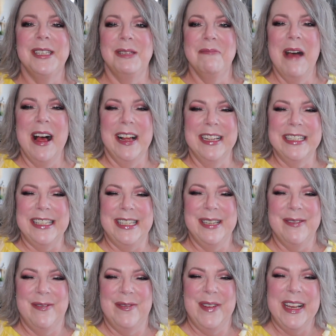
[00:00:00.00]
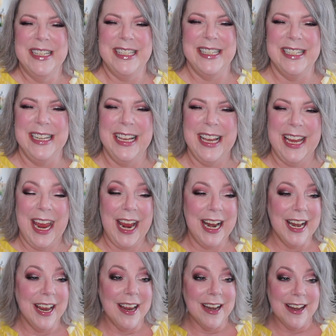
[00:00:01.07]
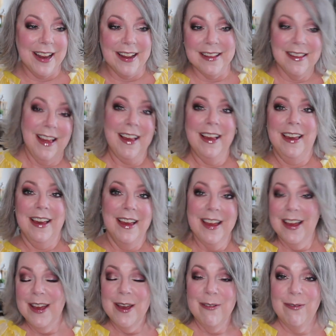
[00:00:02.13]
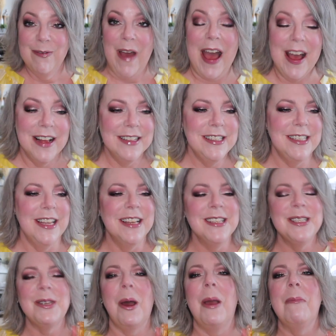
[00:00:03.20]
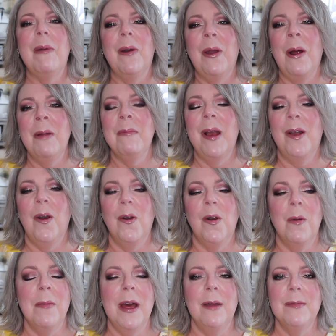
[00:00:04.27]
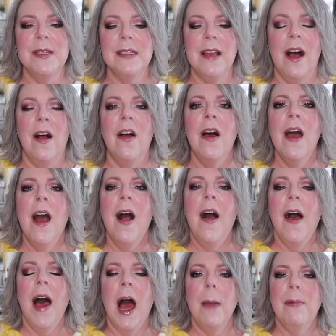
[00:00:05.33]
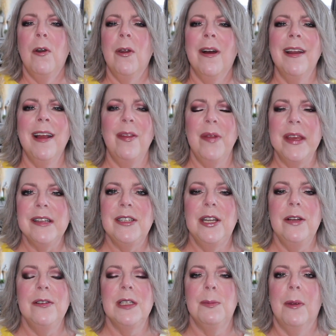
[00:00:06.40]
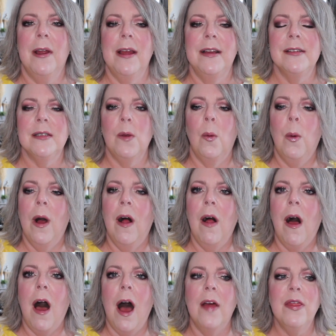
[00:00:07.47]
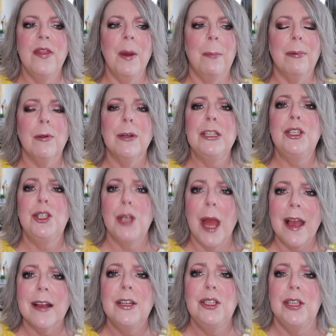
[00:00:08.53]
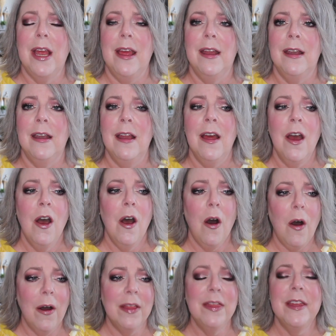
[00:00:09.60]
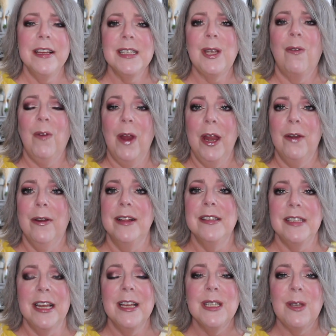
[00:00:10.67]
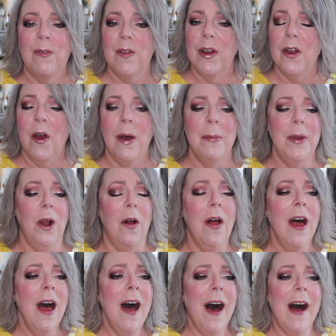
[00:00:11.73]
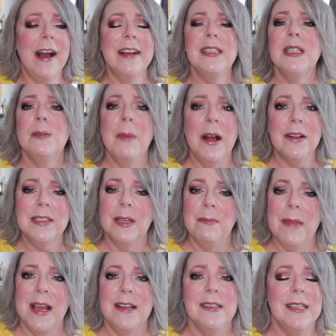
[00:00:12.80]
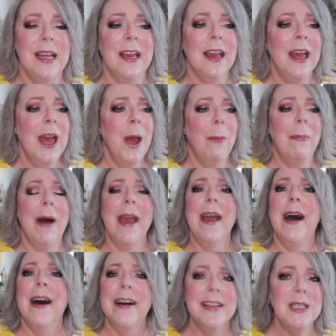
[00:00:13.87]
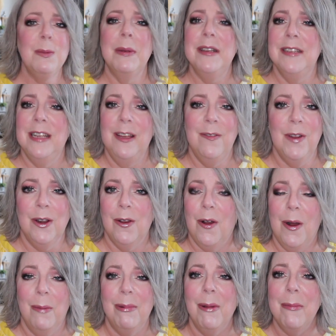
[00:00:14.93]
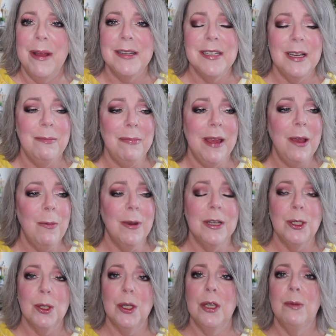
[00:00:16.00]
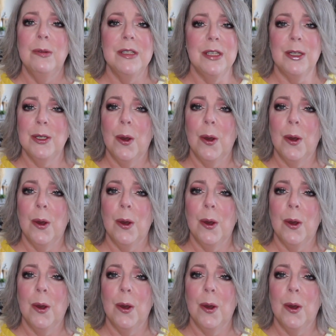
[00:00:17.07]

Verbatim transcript: smell so sophisticated and like fancy. So I put on my Coco Mademoiselle. I put on, I think, two sprays. Well, the projection on this fragrance is phenomenal. I smelled amazing. My husband even complimented me, which was a